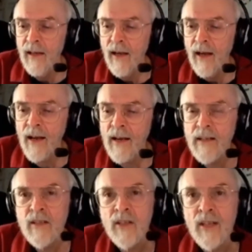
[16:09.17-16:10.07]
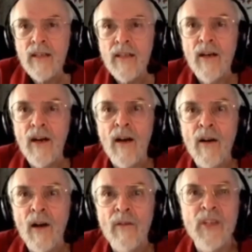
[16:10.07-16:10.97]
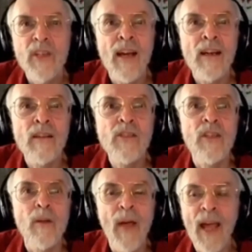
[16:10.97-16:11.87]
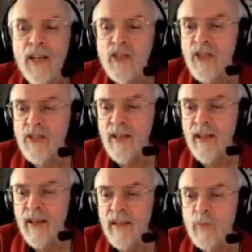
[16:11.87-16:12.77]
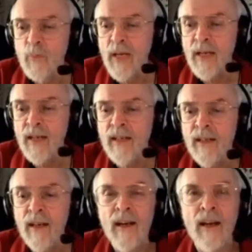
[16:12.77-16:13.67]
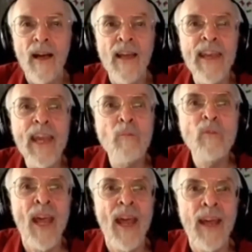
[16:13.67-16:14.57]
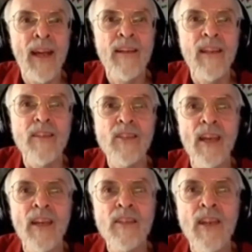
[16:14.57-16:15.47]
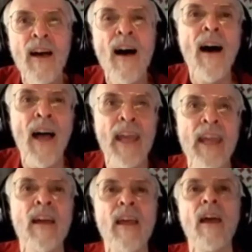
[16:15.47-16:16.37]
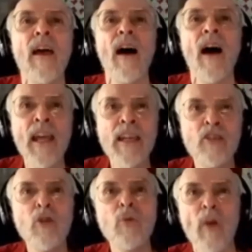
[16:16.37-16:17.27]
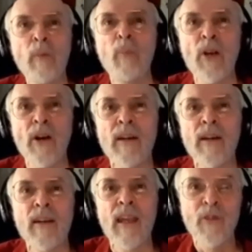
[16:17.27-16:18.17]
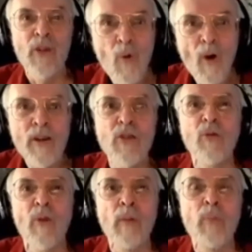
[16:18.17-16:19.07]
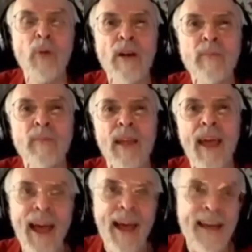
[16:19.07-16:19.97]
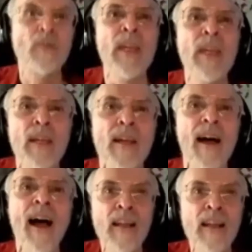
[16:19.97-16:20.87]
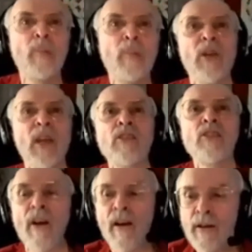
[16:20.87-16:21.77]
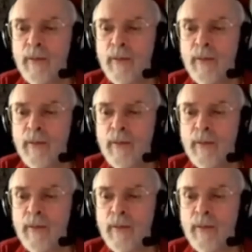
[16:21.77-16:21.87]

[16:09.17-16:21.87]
I like to think of the titles and the badges as being a name tag that says, hi, I do rapier. If you want to do rapier, ask me. I'll help you get started.